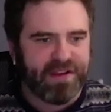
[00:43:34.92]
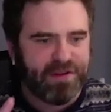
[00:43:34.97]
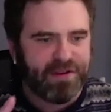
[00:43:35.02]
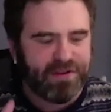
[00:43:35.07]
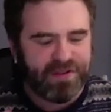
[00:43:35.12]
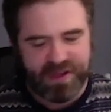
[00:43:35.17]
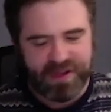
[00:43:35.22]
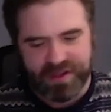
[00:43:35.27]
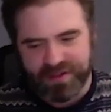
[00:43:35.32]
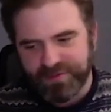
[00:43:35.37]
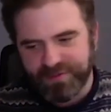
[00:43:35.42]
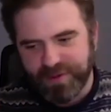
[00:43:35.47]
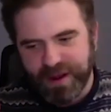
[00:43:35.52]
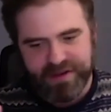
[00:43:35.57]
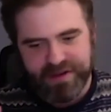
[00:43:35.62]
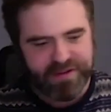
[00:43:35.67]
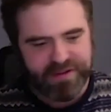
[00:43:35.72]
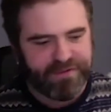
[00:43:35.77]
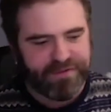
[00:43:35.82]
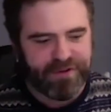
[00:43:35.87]
say two things,
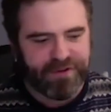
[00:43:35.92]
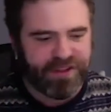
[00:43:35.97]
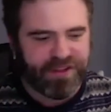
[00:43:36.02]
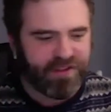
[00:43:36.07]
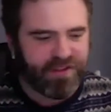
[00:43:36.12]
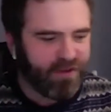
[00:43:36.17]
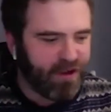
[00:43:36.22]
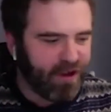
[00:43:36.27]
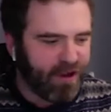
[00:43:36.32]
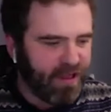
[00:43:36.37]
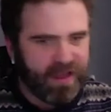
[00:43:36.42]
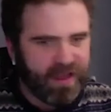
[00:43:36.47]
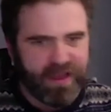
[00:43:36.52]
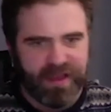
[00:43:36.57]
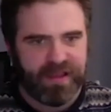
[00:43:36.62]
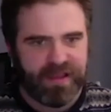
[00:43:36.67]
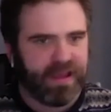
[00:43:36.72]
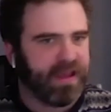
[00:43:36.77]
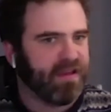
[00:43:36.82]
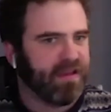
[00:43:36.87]
right? So first of all,
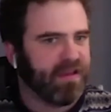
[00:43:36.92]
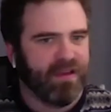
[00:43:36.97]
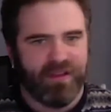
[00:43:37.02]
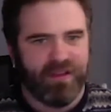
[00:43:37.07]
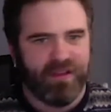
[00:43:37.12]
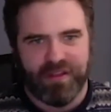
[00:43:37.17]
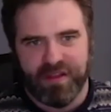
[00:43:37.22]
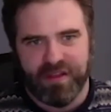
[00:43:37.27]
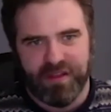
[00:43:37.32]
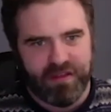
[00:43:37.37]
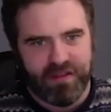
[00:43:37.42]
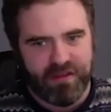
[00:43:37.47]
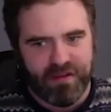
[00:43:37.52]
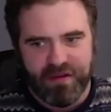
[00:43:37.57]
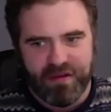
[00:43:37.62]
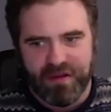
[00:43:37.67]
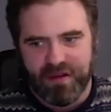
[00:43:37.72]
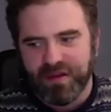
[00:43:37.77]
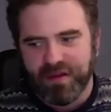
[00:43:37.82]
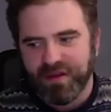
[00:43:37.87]
like
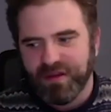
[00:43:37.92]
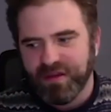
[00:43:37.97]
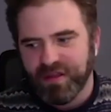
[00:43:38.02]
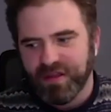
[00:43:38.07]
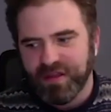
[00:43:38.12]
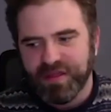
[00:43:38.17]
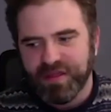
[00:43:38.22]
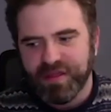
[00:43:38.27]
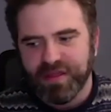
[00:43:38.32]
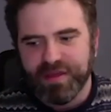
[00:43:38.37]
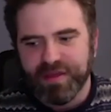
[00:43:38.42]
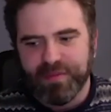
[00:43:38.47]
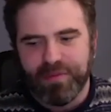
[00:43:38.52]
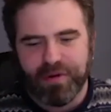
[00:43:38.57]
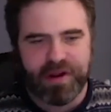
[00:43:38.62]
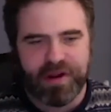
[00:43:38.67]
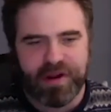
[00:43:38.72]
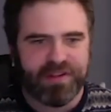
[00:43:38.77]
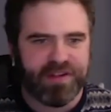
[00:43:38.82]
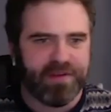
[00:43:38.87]
the
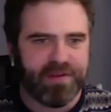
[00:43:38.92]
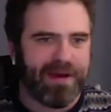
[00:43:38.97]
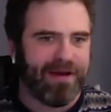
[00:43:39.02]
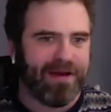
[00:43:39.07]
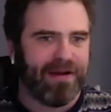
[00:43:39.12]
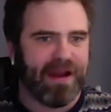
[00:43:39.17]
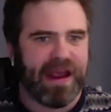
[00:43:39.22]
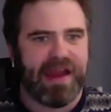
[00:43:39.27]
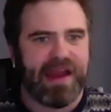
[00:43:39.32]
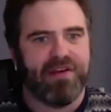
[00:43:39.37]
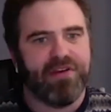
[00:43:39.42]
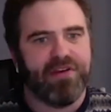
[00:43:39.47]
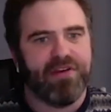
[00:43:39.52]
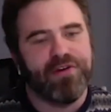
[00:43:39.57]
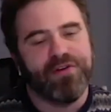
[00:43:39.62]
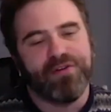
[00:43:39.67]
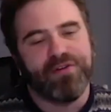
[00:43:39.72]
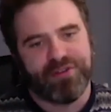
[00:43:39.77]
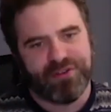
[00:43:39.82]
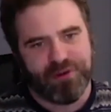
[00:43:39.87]
book is about a
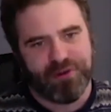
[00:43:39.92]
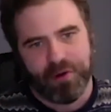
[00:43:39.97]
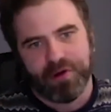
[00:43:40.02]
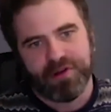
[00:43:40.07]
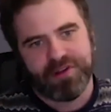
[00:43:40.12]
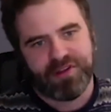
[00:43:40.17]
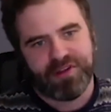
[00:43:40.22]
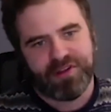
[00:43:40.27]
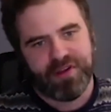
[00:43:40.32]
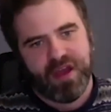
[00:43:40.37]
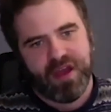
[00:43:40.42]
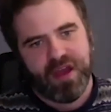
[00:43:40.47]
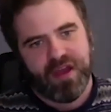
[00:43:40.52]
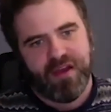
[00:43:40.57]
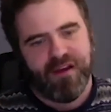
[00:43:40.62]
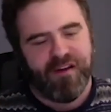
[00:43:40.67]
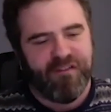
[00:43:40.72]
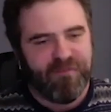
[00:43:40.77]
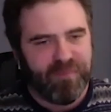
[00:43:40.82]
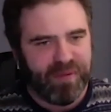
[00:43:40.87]
new source
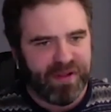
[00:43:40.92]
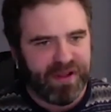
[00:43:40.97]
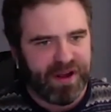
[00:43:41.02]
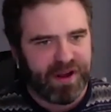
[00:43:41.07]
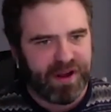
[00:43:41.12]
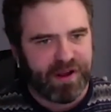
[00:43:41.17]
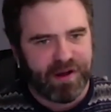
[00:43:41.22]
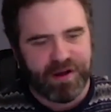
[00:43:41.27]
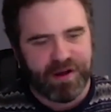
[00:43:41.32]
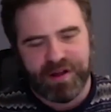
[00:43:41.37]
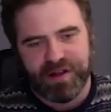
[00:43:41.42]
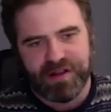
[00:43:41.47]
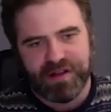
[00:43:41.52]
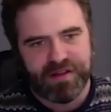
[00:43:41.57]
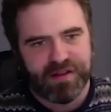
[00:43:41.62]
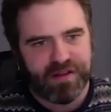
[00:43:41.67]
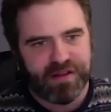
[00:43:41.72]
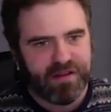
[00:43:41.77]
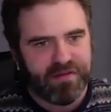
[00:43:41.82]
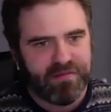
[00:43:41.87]
of
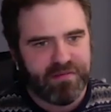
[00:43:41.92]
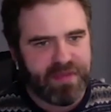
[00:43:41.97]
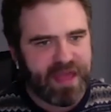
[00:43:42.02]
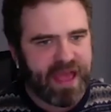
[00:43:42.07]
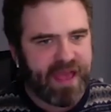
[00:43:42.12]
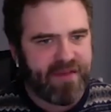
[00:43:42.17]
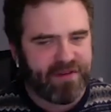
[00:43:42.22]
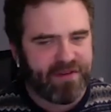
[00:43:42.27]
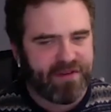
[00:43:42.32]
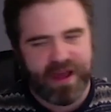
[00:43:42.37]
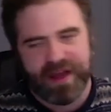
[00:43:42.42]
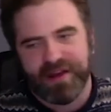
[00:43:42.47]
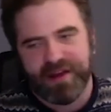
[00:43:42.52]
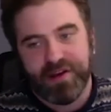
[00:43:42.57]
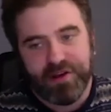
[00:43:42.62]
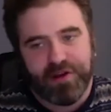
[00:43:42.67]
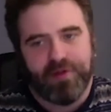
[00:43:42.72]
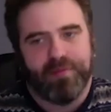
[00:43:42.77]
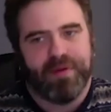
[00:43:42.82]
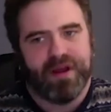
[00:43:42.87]
political behavior, not
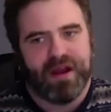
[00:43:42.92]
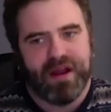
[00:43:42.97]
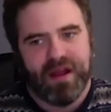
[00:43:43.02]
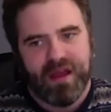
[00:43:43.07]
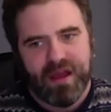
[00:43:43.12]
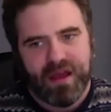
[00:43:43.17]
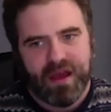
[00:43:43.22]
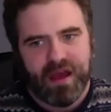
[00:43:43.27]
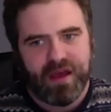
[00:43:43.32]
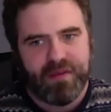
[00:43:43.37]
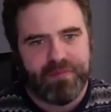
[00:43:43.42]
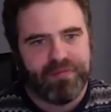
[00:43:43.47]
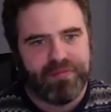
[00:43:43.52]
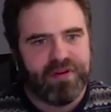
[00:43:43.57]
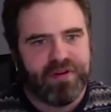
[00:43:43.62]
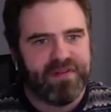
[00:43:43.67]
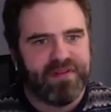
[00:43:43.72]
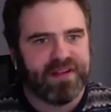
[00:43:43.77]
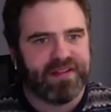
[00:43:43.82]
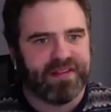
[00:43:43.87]
new, but a
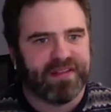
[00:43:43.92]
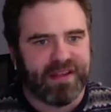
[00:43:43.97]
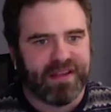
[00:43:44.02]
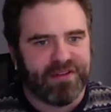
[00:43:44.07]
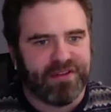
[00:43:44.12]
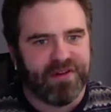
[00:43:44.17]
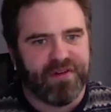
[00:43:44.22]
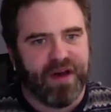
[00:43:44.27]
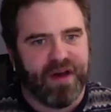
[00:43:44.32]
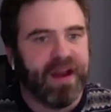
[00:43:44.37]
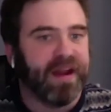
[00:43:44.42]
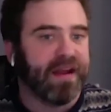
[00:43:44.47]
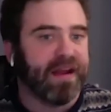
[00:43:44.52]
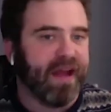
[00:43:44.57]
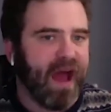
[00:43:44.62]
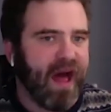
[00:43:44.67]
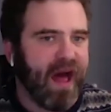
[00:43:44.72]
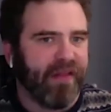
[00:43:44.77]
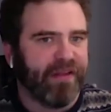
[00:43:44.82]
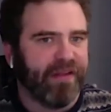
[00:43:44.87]
previously sort of
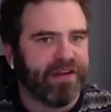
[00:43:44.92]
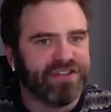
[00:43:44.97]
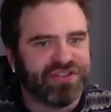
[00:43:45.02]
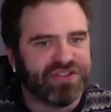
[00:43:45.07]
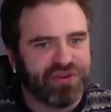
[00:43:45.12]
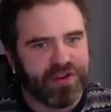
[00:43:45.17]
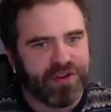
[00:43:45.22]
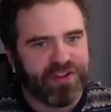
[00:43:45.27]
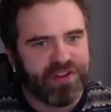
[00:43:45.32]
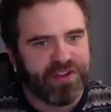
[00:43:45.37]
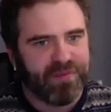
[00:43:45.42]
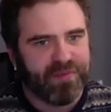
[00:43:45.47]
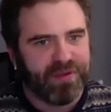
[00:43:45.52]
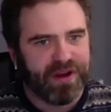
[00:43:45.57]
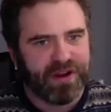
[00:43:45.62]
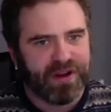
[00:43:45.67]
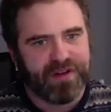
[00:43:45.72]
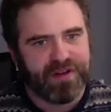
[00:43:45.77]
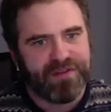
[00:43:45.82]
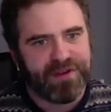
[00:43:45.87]
unacknowledged source of
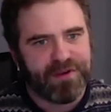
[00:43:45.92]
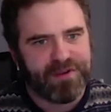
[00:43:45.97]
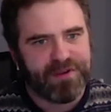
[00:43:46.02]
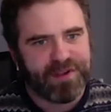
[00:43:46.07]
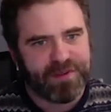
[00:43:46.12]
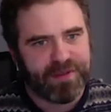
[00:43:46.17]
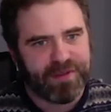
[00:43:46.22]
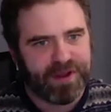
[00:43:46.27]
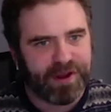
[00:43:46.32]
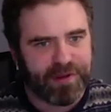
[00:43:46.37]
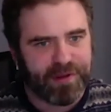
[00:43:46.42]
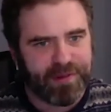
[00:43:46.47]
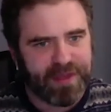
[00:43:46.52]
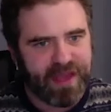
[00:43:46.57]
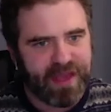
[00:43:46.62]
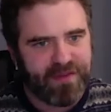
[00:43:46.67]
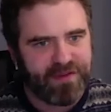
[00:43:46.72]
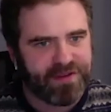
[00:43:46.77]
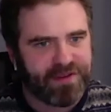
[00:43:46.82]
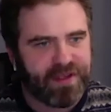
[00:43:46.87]
political views and political
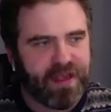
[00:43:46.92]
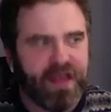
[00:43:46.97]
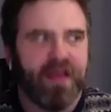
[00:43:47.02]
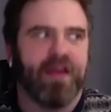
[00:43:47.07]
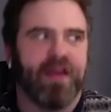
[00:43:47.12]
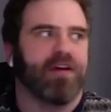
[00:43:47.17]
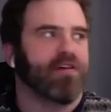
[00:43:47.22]
behaviors.